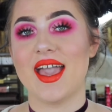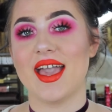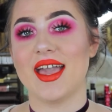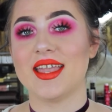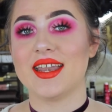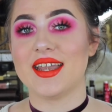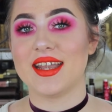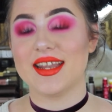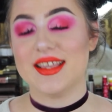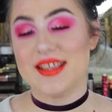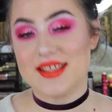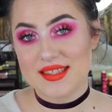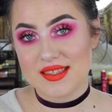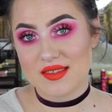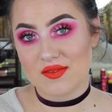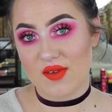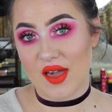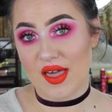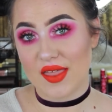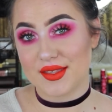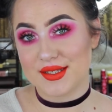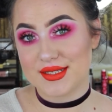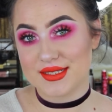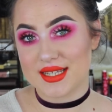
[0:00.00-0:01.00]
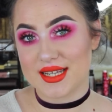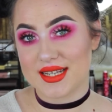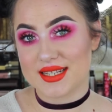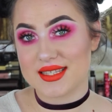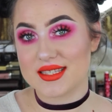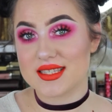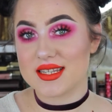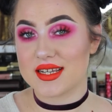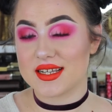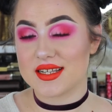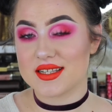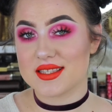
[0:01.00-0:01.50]
and it is Valentine's
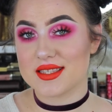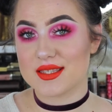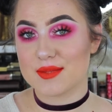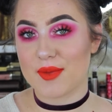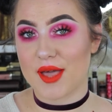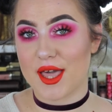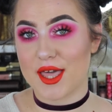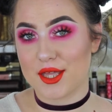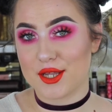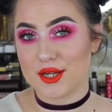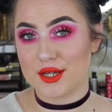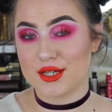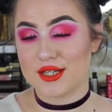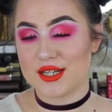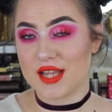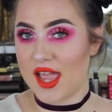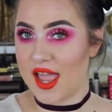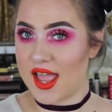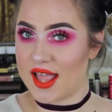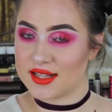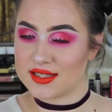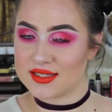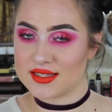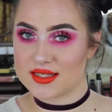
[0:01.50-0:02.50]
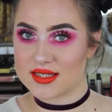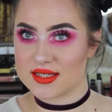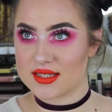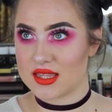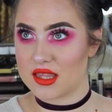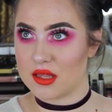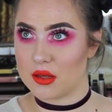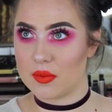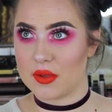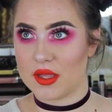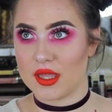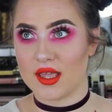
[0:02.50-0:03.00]
Day inspired, hence
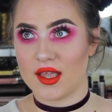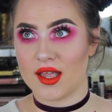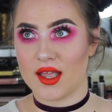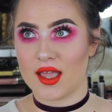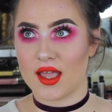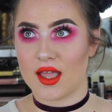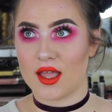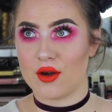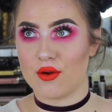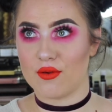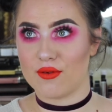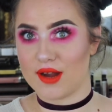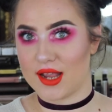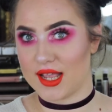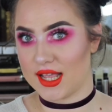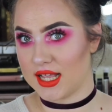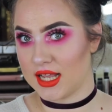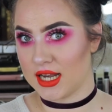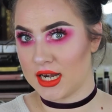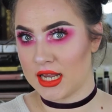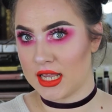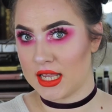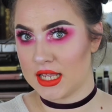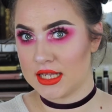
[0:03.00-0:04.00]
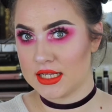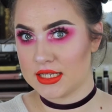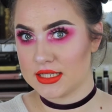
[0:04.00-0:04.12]
the pink and red.